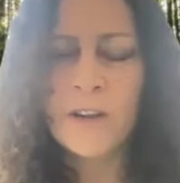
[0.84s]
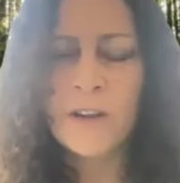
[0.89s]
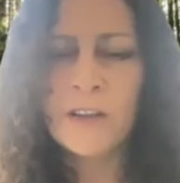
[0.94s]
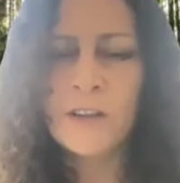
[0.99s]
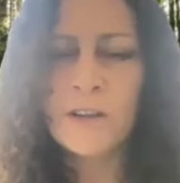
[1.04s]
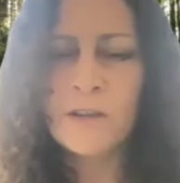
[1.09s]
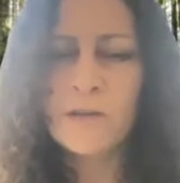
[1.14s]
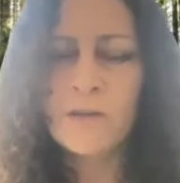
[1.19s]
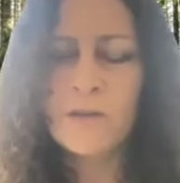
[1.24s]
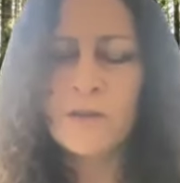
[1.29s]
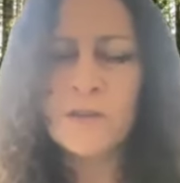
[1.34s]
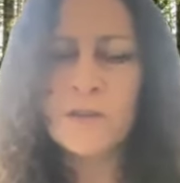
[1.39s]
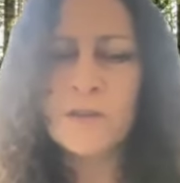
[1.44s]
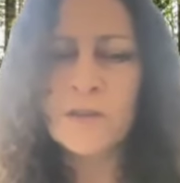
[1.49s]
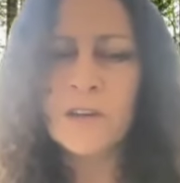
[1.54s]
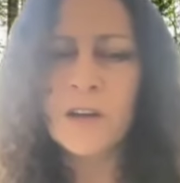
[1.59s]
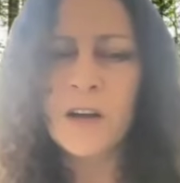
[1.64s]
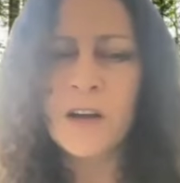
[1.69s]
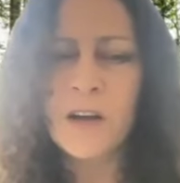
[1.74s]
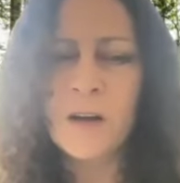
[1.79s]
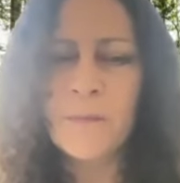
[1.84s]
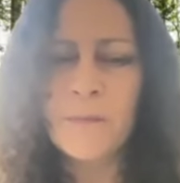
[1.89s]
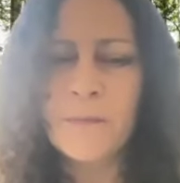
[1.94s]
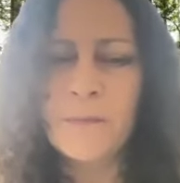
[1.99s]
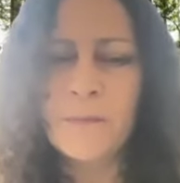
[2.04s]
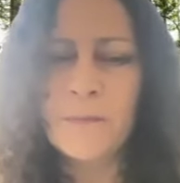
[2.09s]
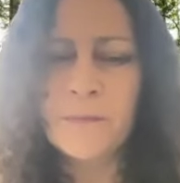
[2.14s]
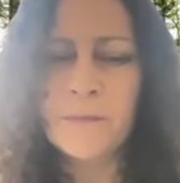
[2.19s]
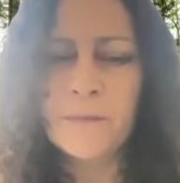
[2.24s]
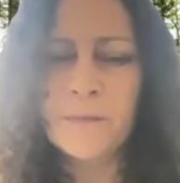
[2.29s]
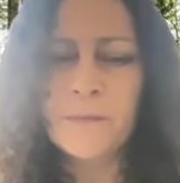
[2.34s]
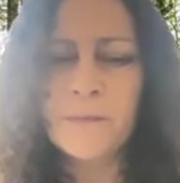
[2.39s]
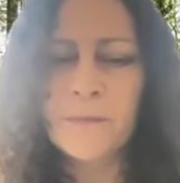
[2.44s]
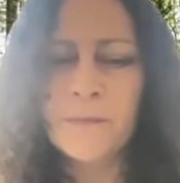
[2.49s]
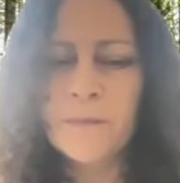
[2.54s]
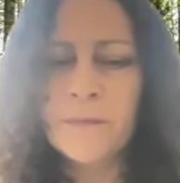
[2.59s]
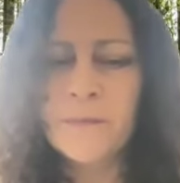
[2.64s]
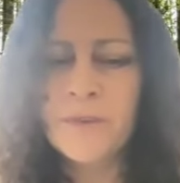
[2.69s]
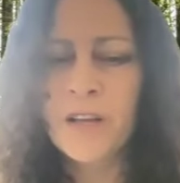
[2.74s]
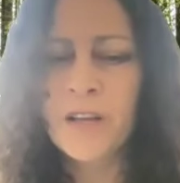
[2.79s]
can you
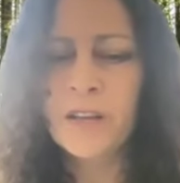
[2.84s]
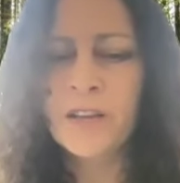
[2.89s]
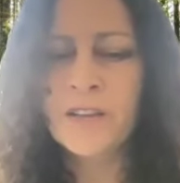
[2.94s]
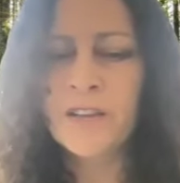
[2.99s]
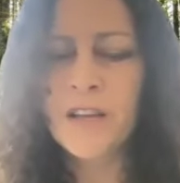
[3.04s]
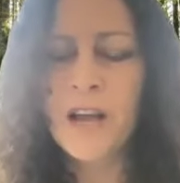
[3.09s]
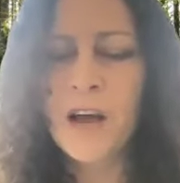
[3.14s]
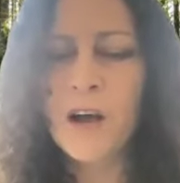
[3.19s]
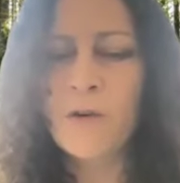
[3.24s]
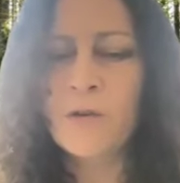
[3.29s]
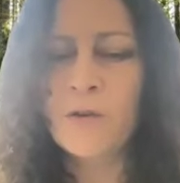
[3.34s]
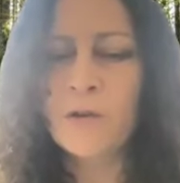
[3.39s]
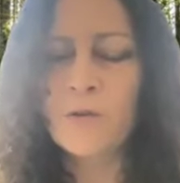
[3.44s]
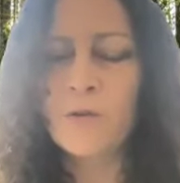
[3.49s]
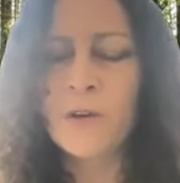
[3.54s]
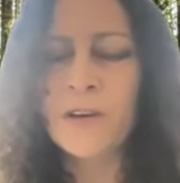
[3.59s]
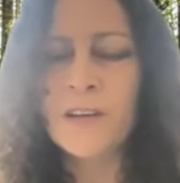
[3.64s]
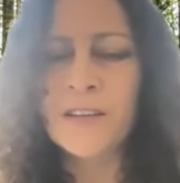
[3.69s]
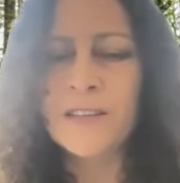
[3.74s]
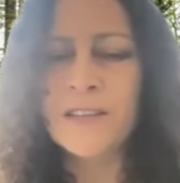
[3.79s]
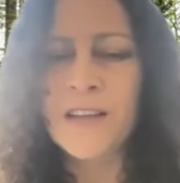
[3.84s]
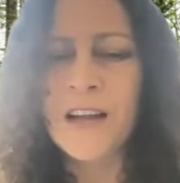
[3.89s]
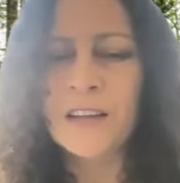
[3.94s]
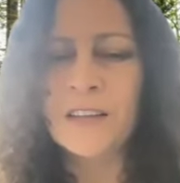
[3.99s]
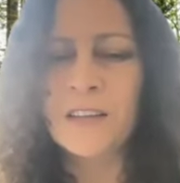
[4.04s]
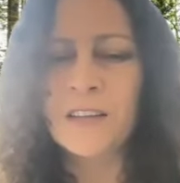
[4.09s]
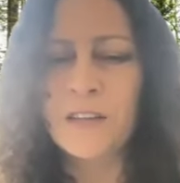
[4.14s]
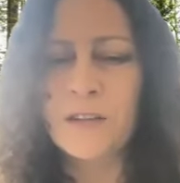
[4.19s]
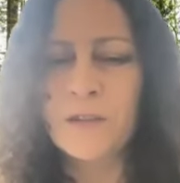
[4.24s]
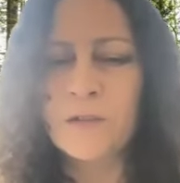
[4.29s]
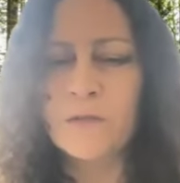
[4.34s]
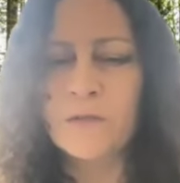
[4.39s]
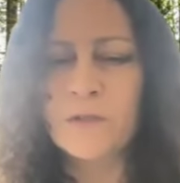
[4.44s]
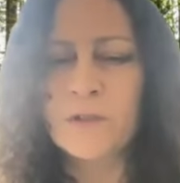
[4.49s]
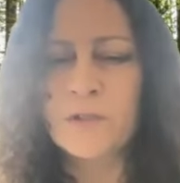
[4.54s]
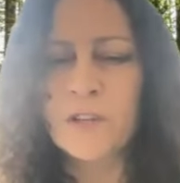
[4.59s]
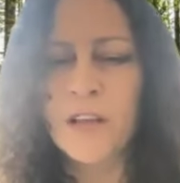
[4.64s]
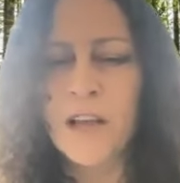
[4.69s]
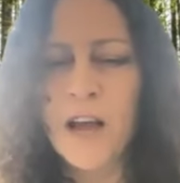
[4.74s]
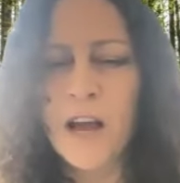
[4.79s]
tell us how you exactly use
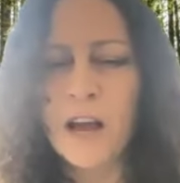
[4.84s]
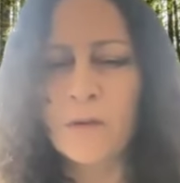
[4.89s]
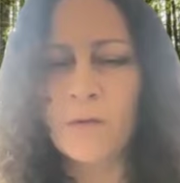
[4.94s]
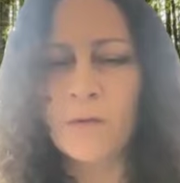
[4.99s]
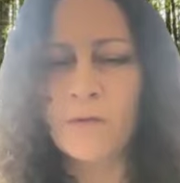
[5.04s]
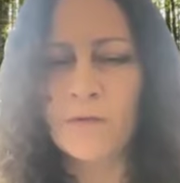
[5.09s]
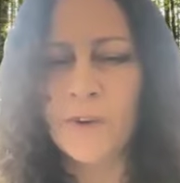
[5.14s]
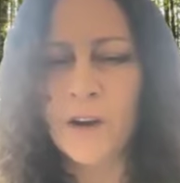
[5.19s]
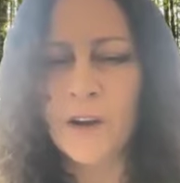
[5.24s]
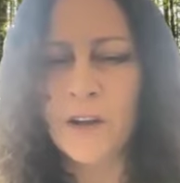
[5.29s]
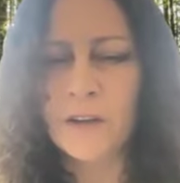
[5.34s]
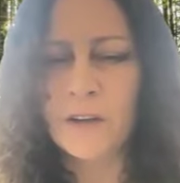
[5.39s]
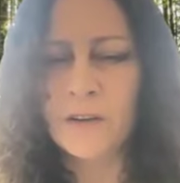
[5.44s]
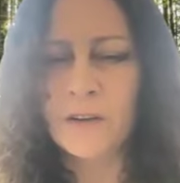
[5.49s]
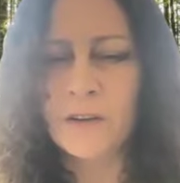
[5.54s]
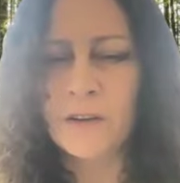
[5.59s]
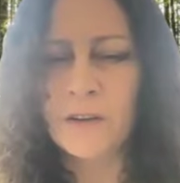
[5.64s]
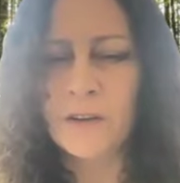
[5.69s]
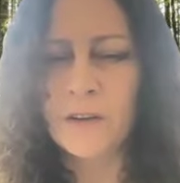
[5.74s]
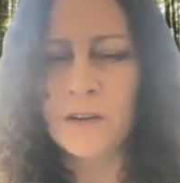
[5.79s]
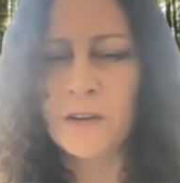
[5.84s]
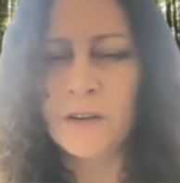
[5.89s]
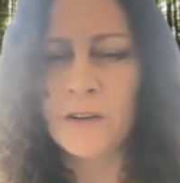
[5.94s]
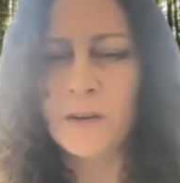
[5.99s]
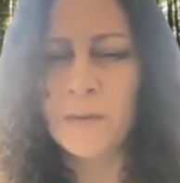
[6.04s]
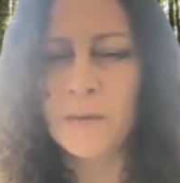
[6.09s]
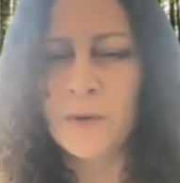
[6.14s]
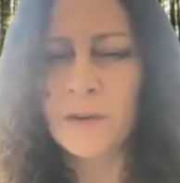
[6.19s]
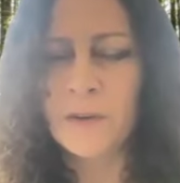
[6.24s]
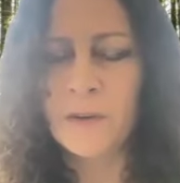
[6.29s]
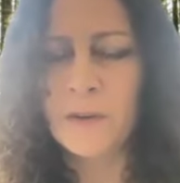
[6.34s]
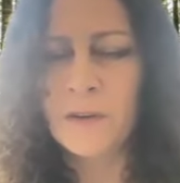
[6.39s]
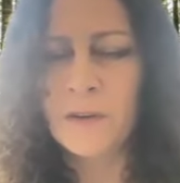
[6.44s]
the Aqua Phi? I mean,